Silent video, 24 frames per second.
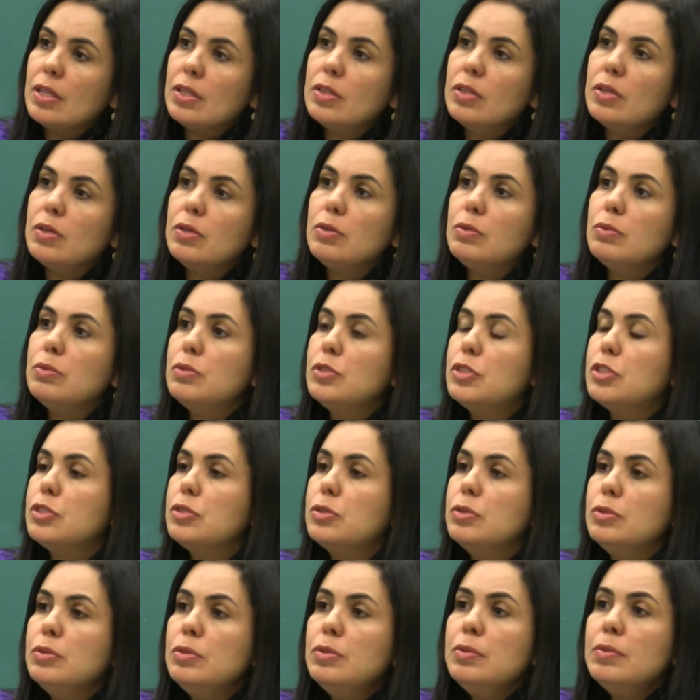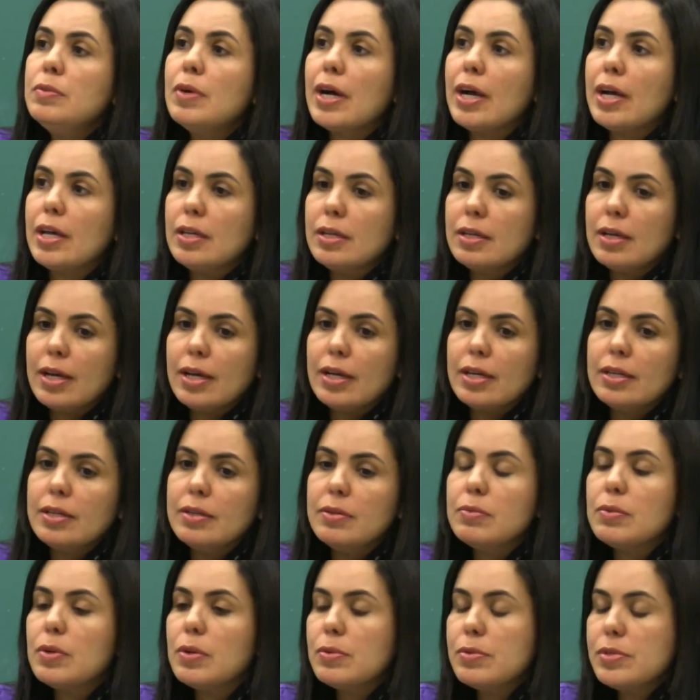No, I
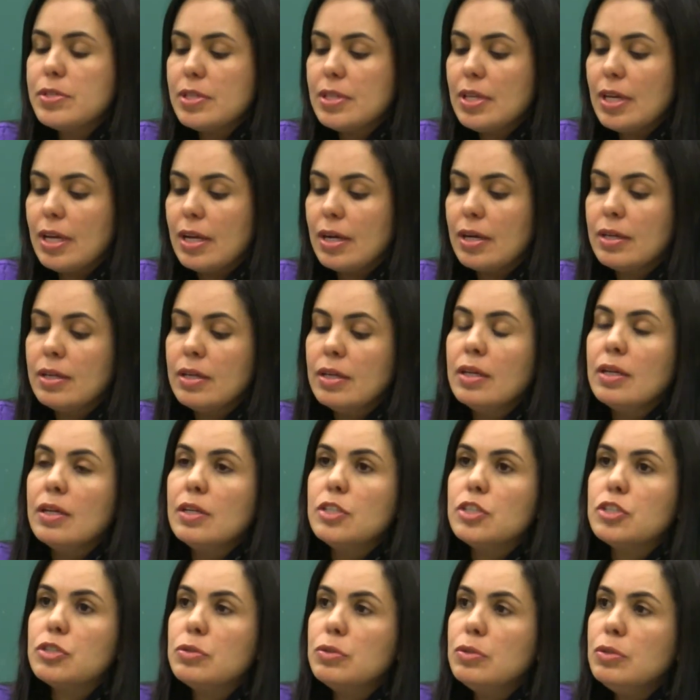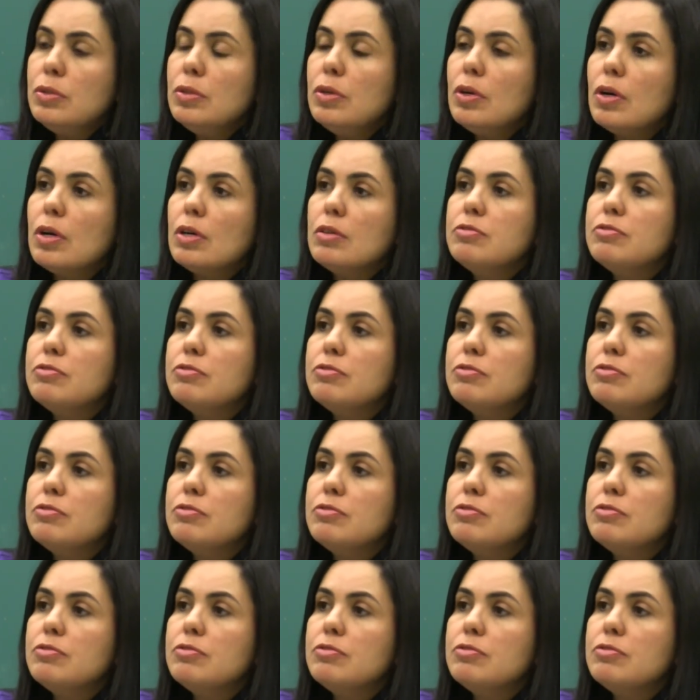wrote there, 2 or